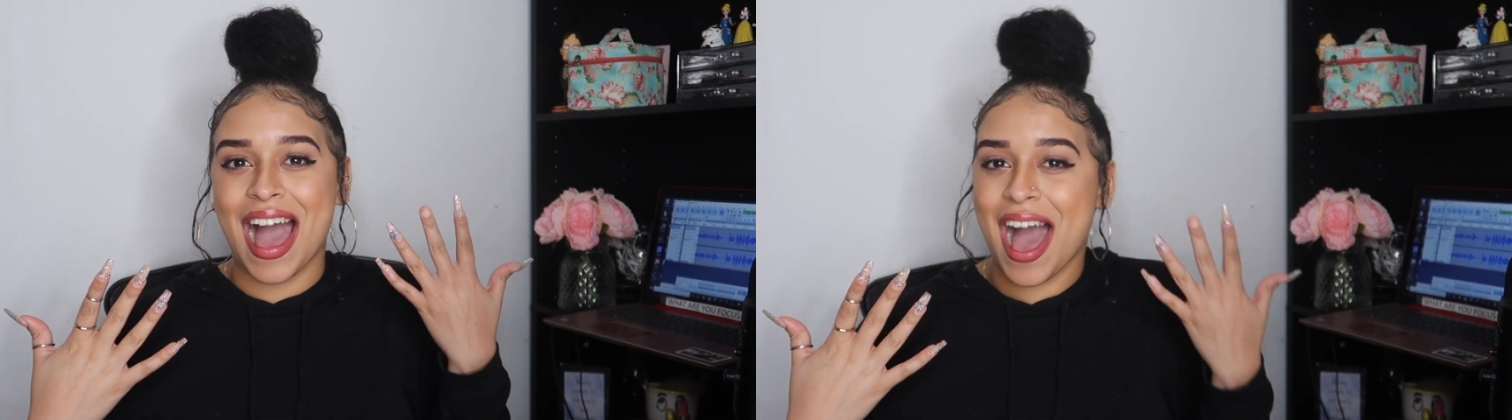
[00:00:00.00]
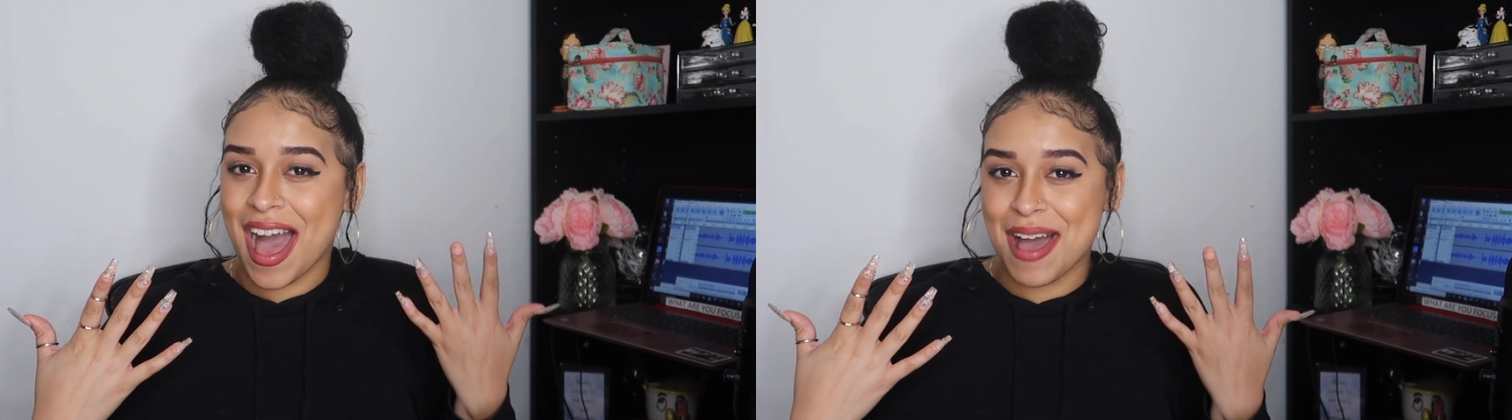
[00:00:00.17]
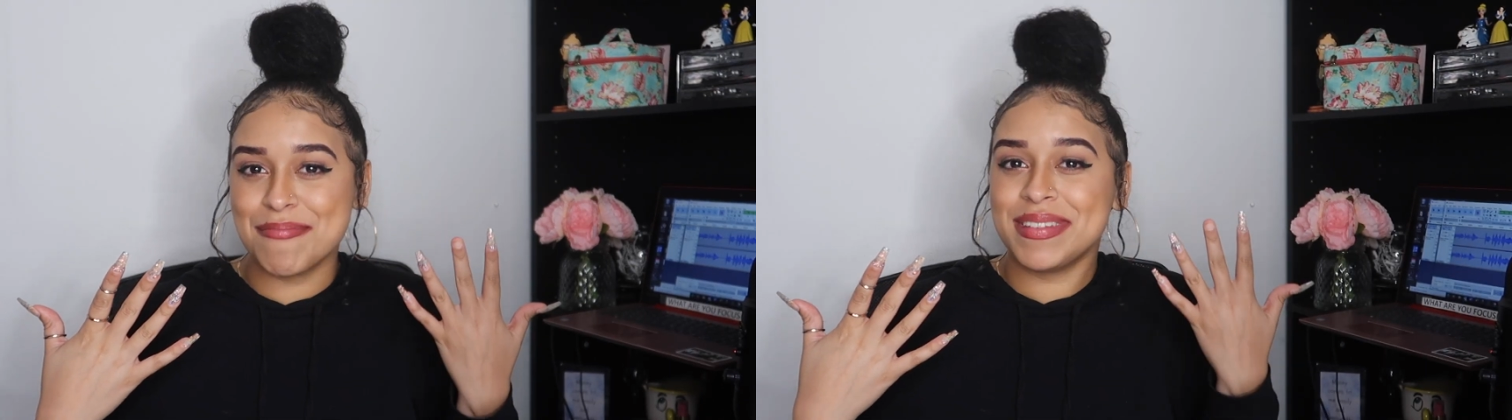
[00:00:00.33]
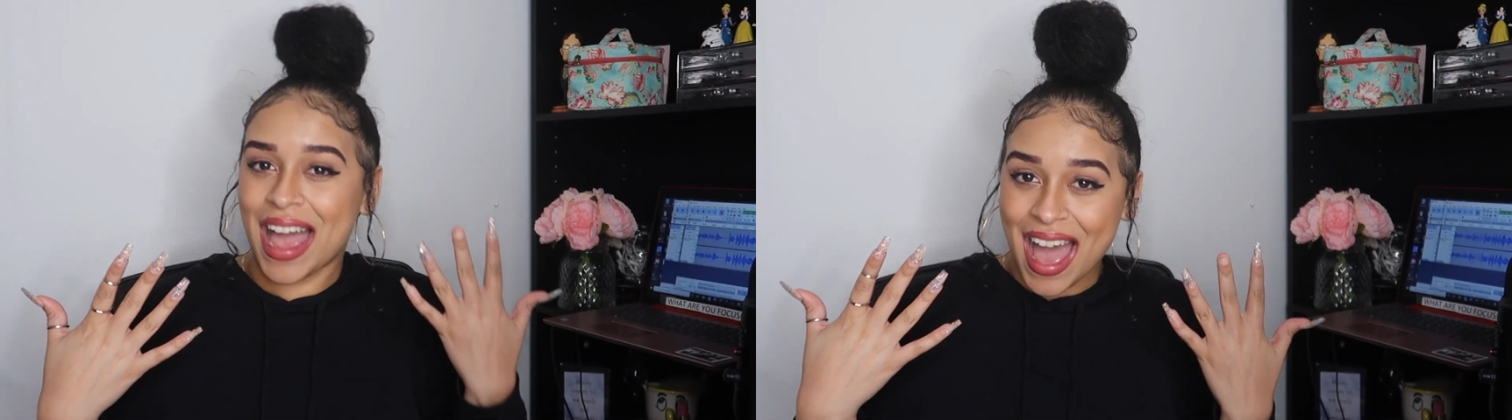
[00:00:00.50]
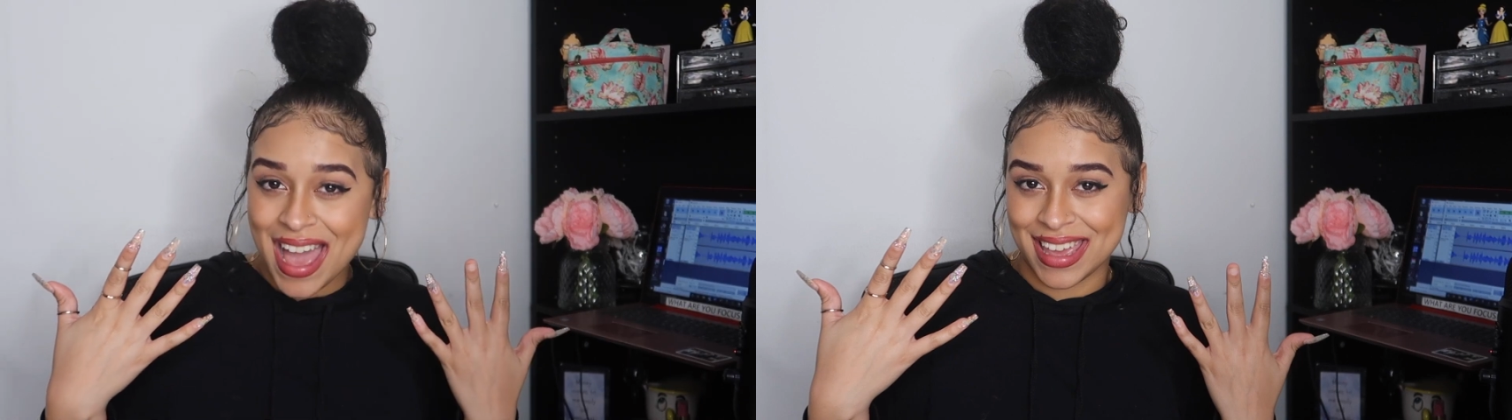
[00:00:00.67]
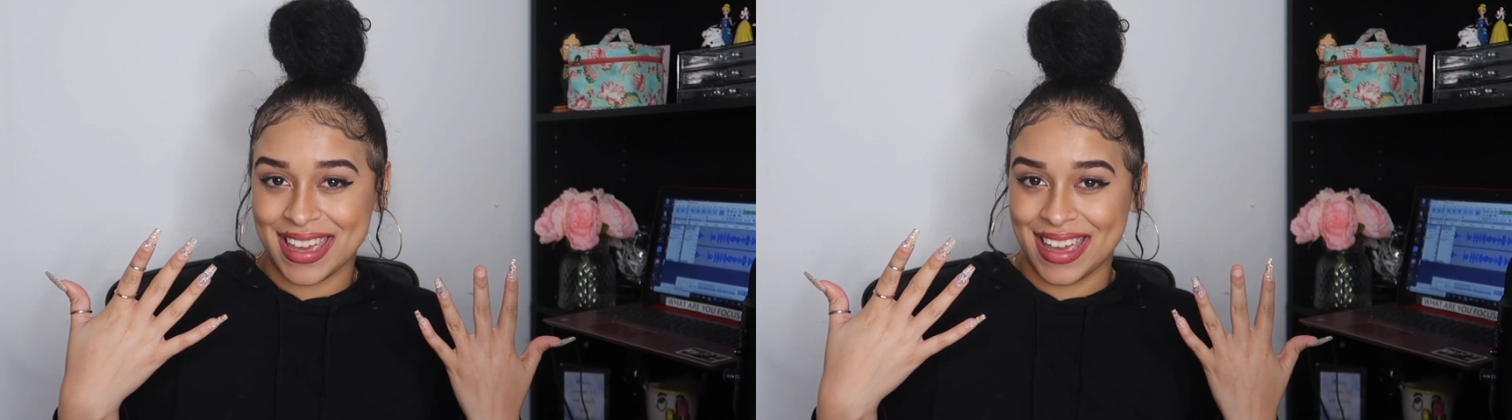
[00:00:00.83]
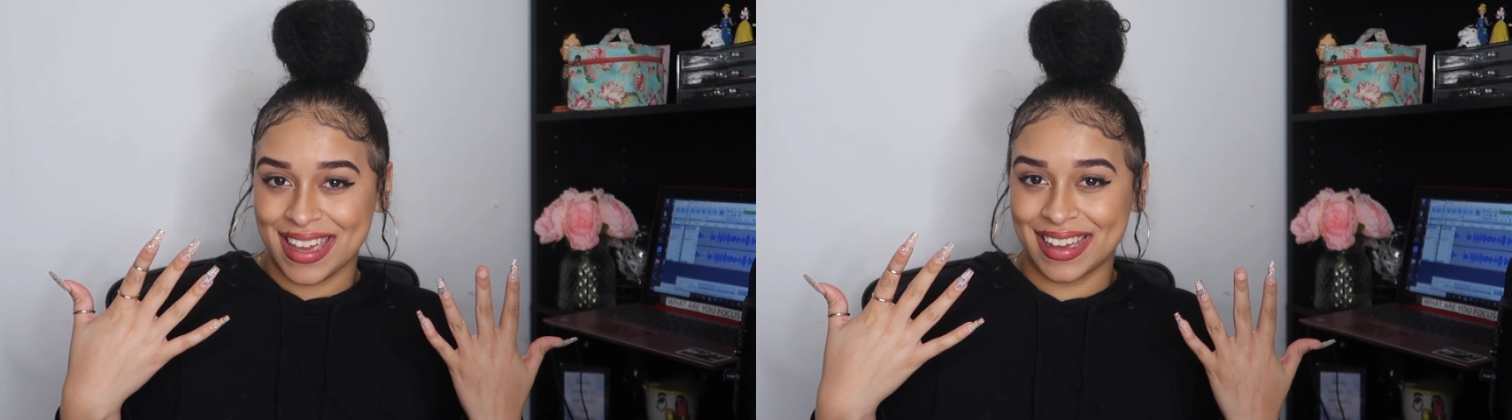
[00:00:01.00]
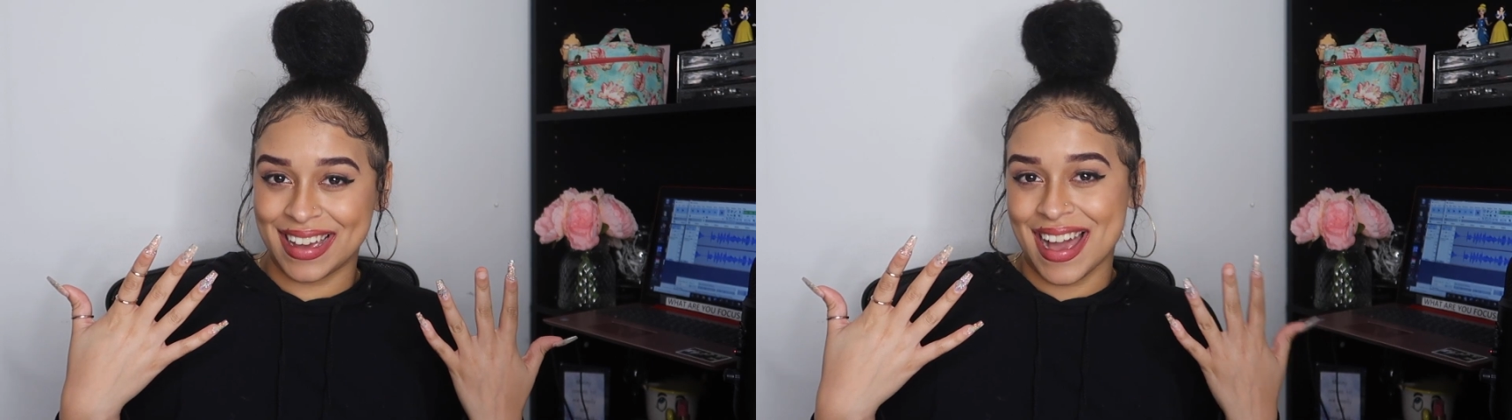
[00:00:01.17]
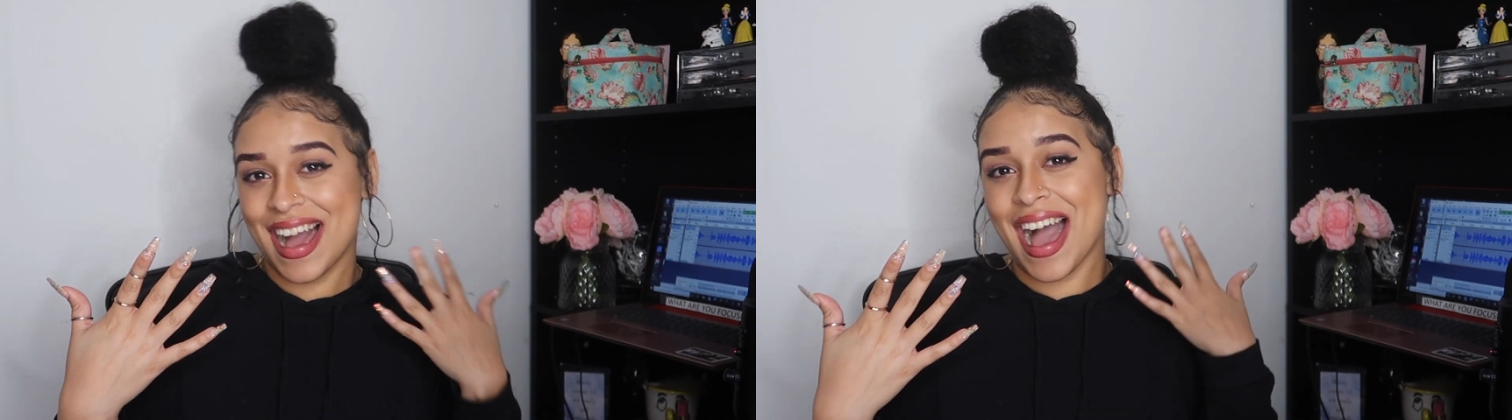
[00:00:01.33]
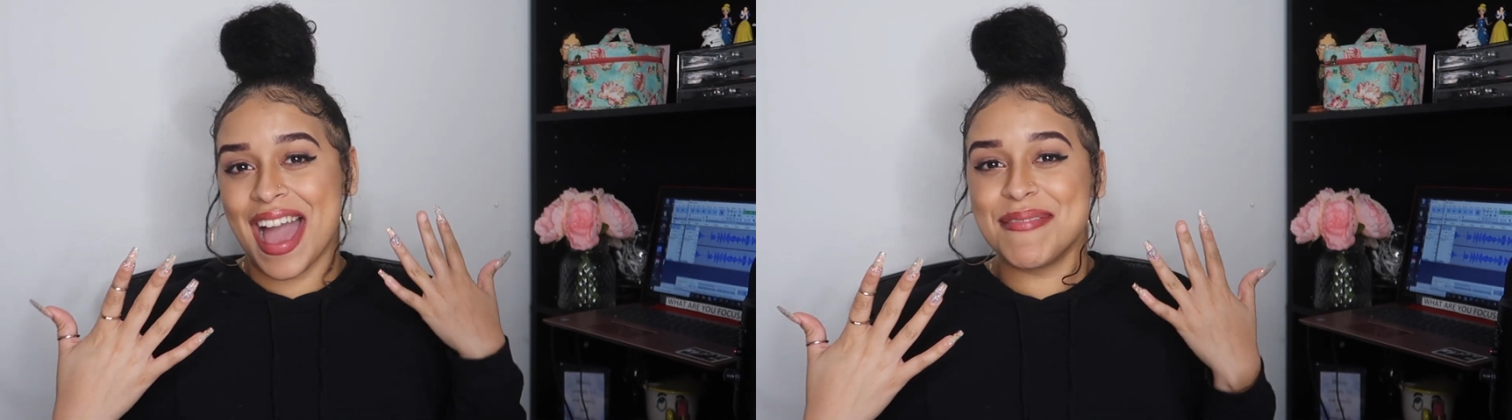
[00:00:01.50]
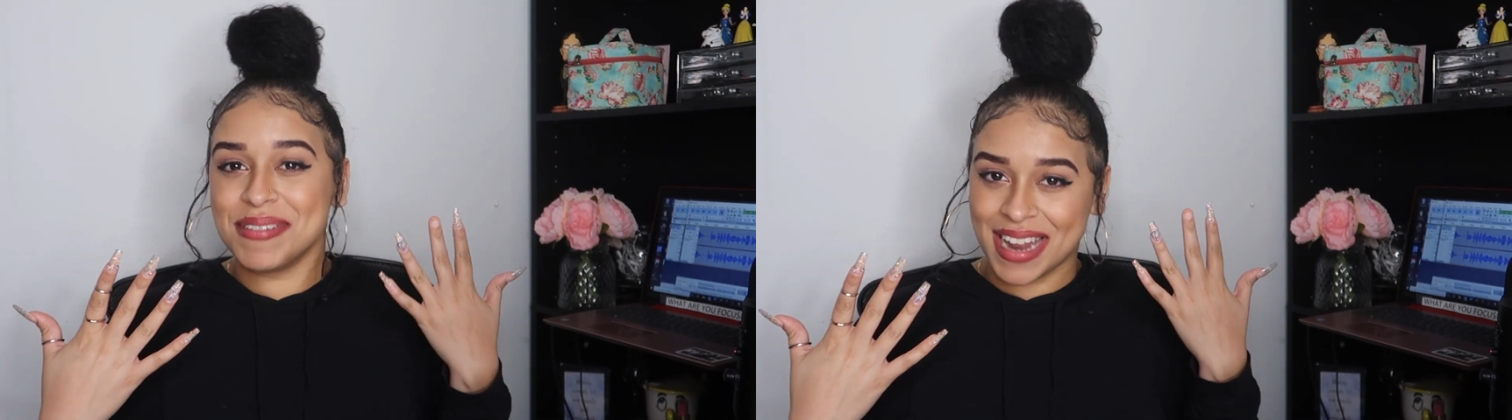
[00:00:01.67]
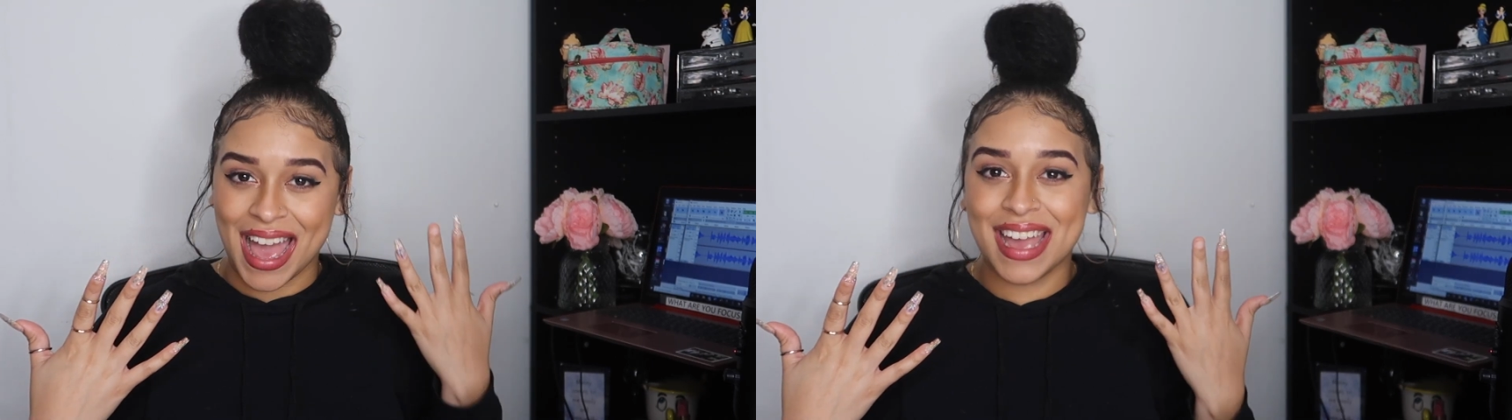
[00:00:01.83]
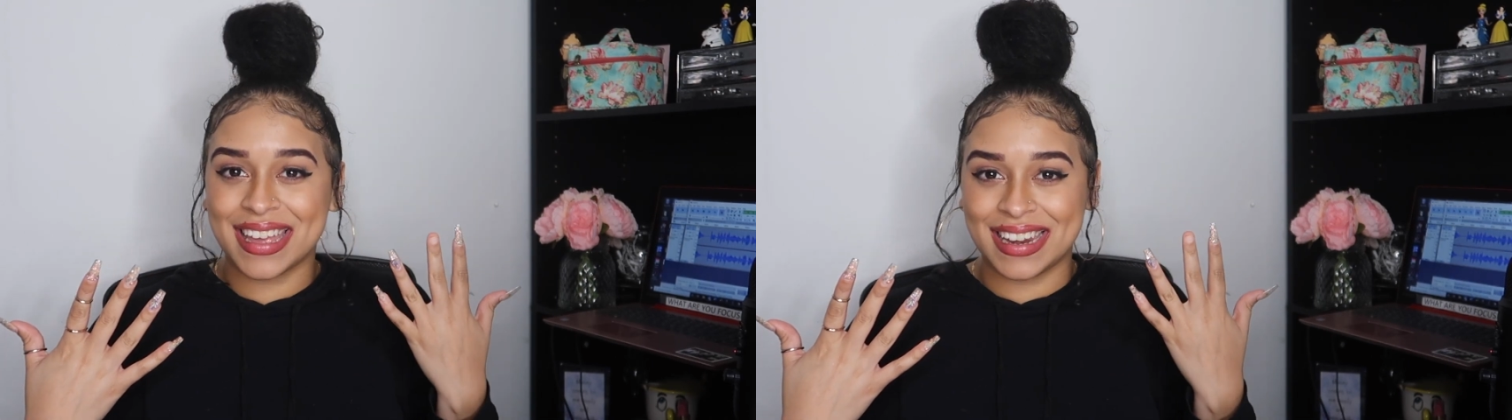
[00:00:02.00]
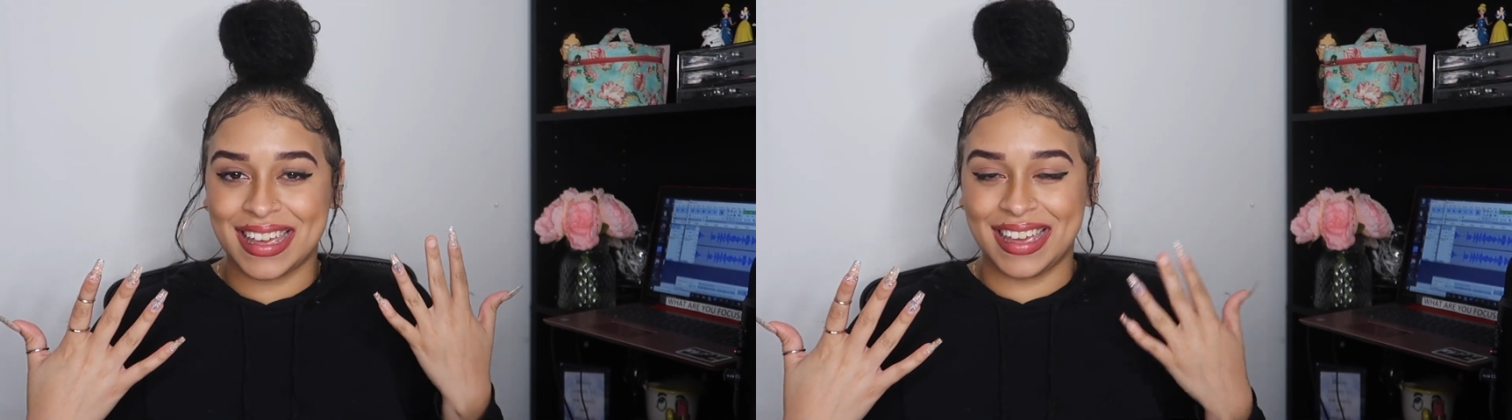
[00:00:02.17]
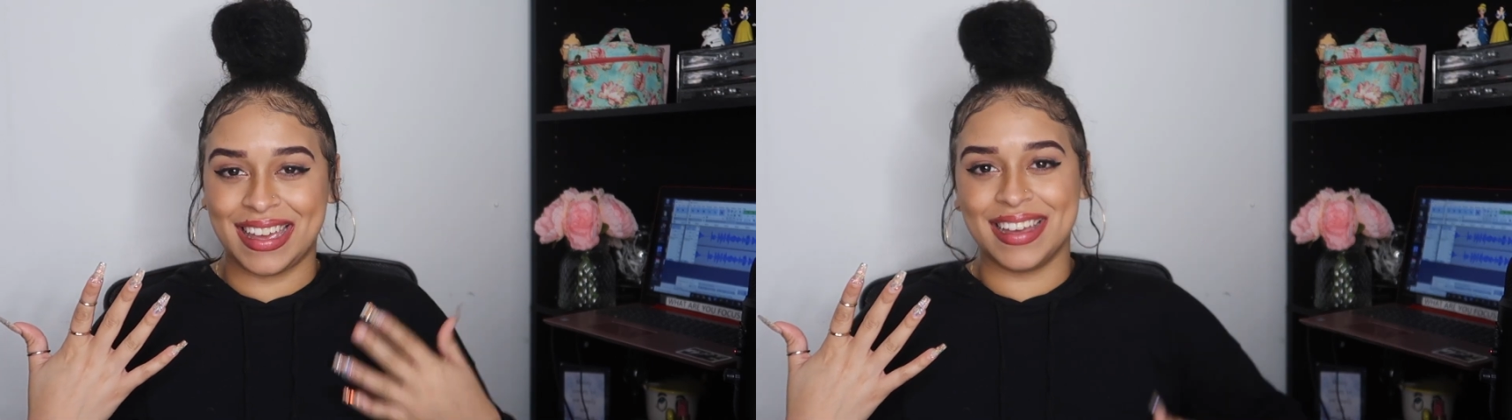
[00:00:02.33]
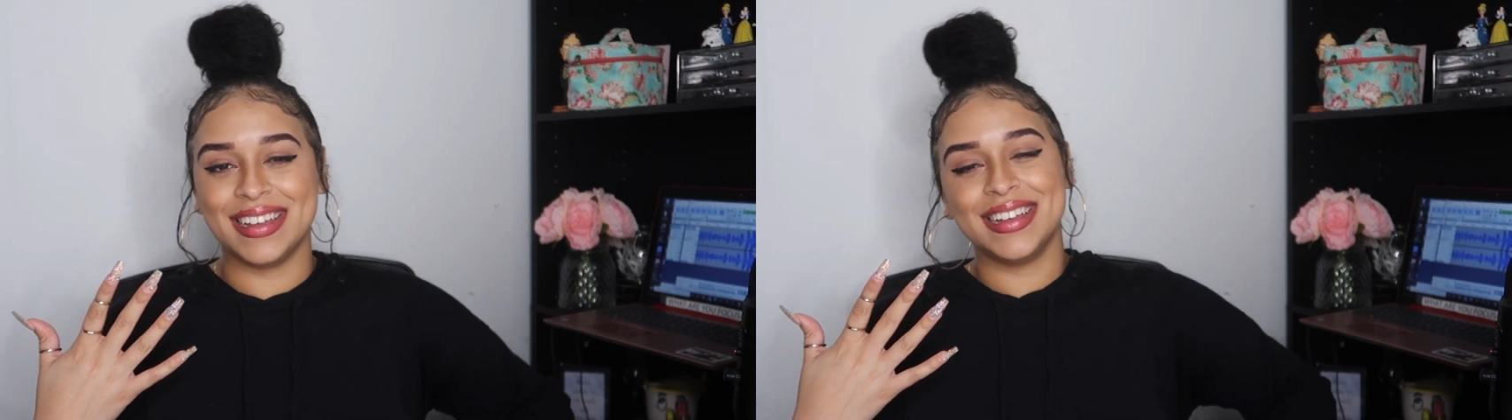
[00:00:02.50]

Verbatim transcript: I'm dying. I'm in agony.